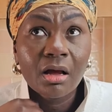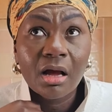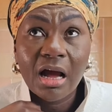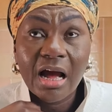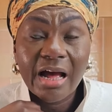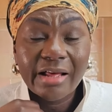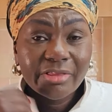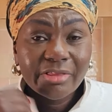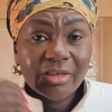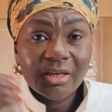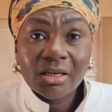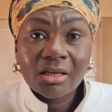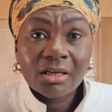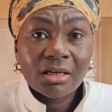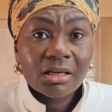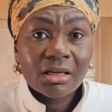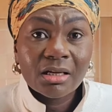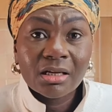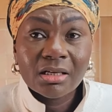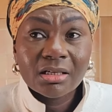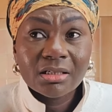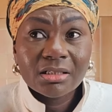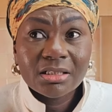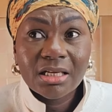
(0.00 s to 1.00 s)
I think
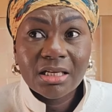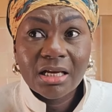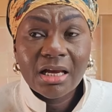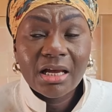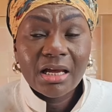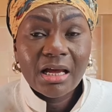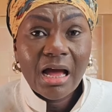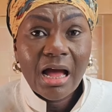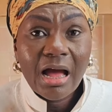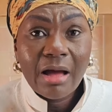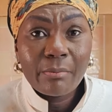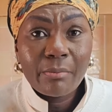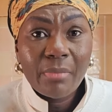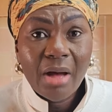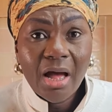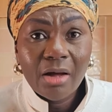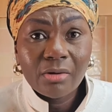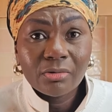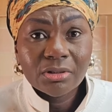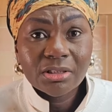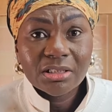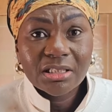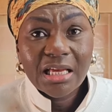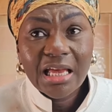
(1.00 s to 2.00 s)
the
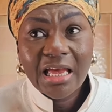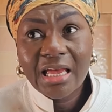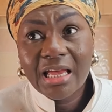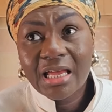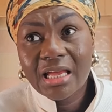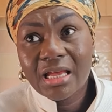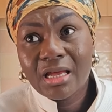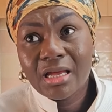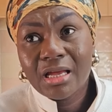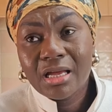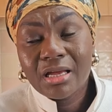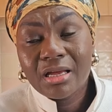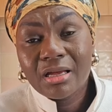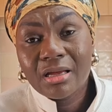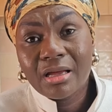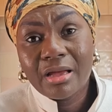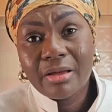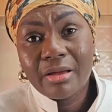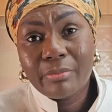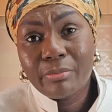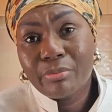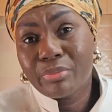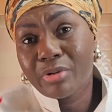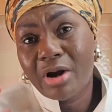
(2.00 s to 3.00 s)
amount a
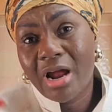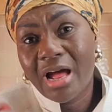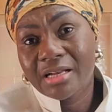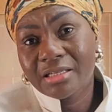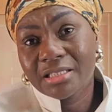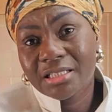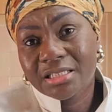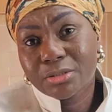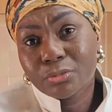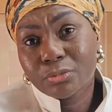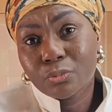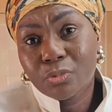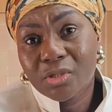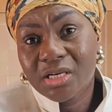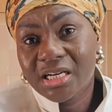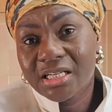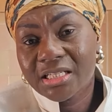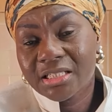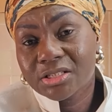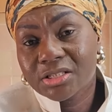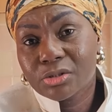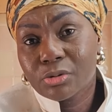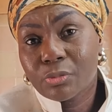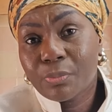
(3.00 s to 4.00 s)
brand is
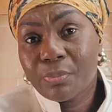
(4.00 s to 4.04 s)
willing to